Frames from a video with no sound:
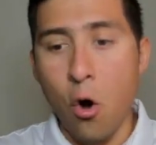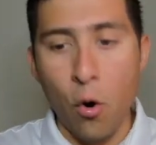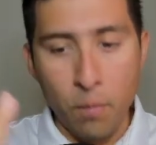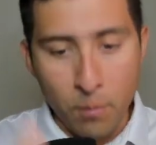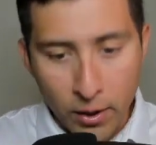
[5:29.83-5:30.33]

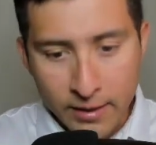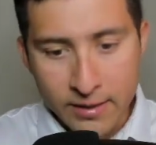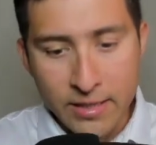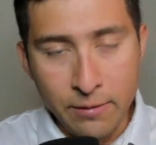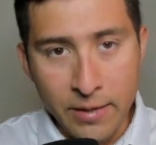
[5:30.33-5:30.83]
on
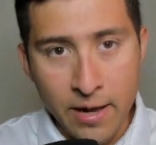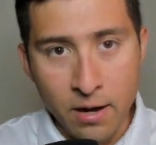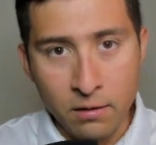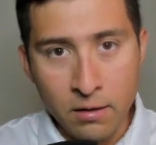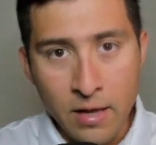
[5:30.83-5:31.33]
market
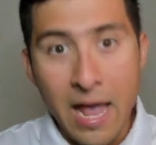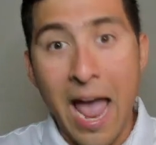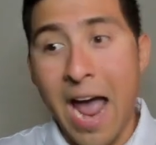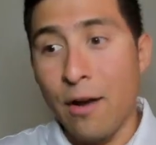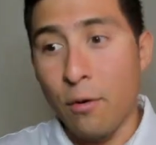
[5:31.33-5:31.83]
TVL
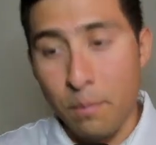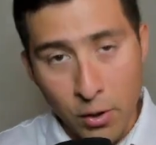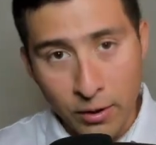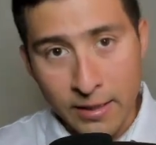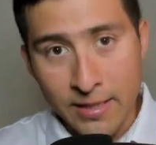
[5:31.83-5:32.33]
and on
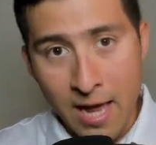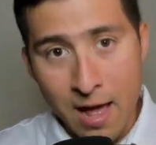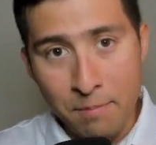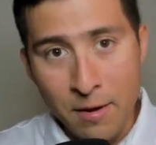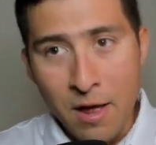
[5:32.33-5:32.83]
market
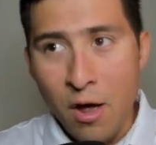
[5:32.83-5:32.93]
cap,